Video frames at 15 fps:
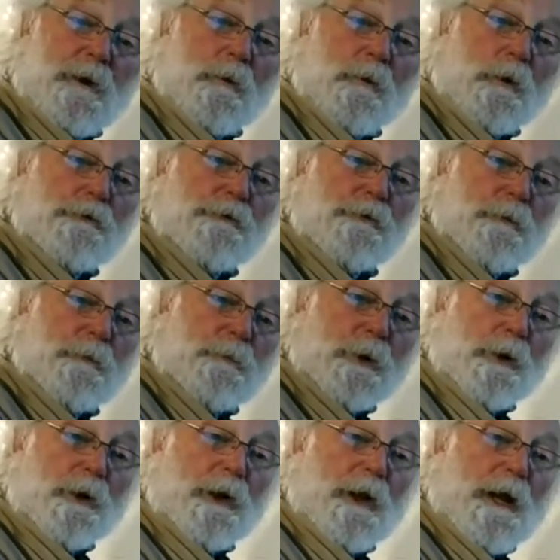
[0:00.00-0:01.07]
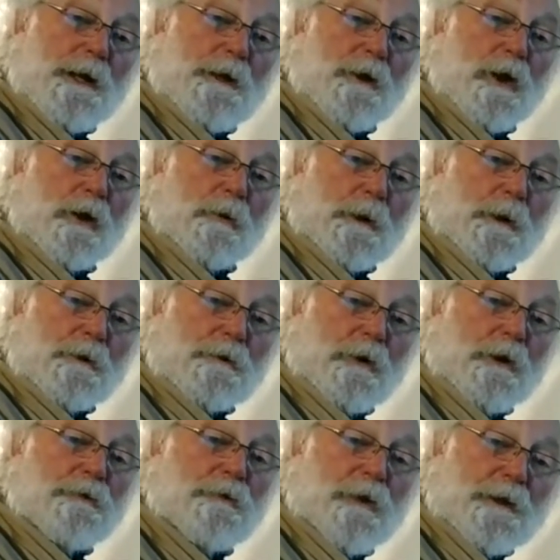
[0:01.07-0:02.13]
Once you put a line all the way
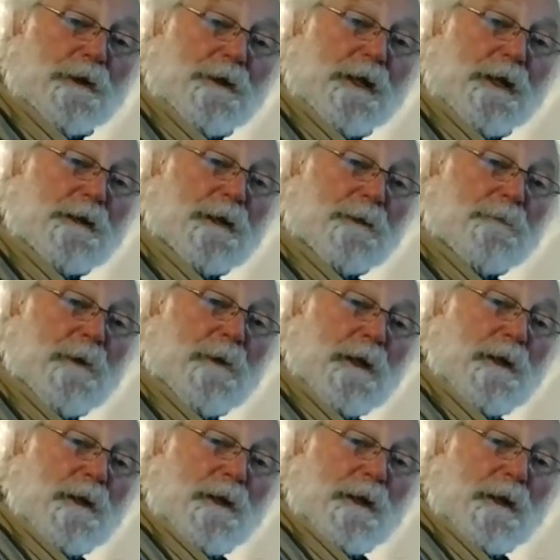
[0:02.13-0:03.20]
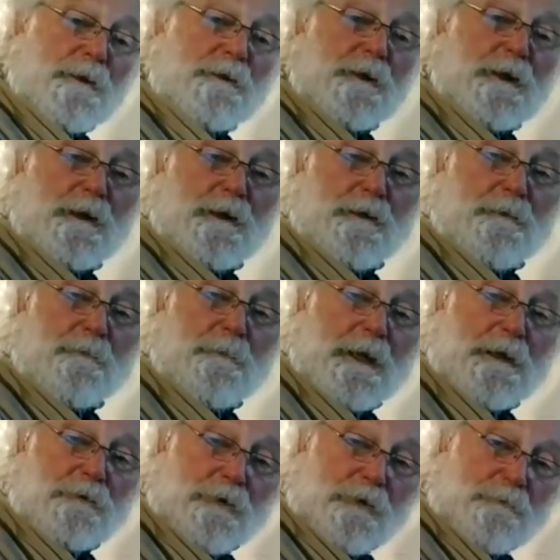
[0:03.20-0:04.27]
across like that, it
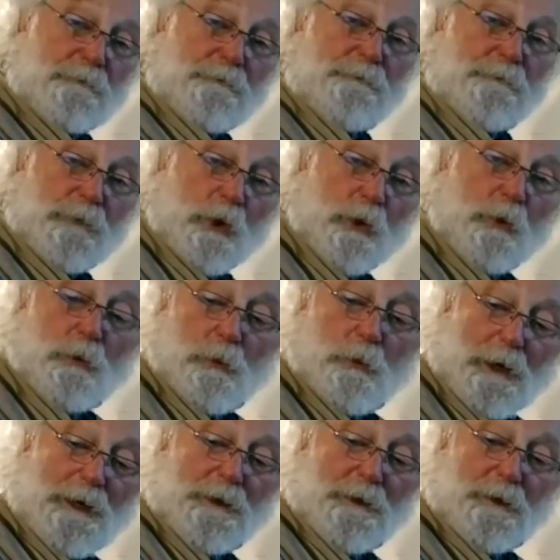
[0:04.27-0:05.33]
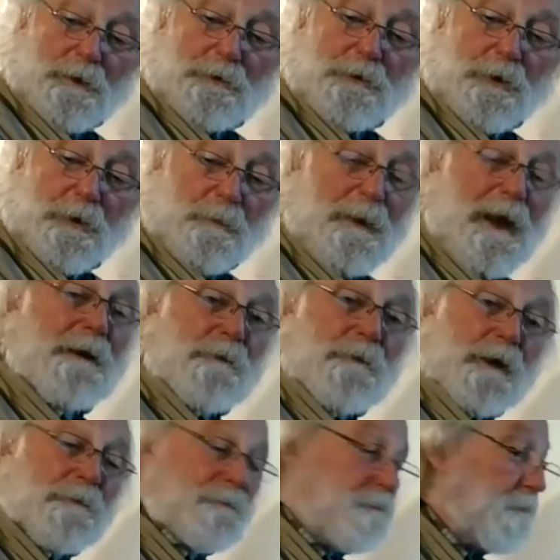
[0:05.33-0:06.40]
makes it go way into the
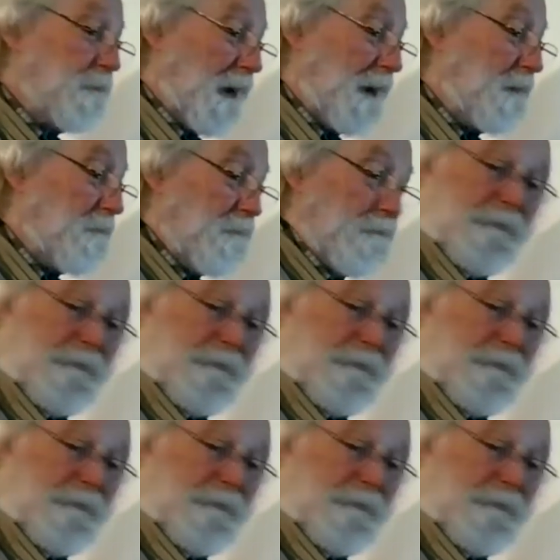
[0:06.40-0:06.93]
background, right?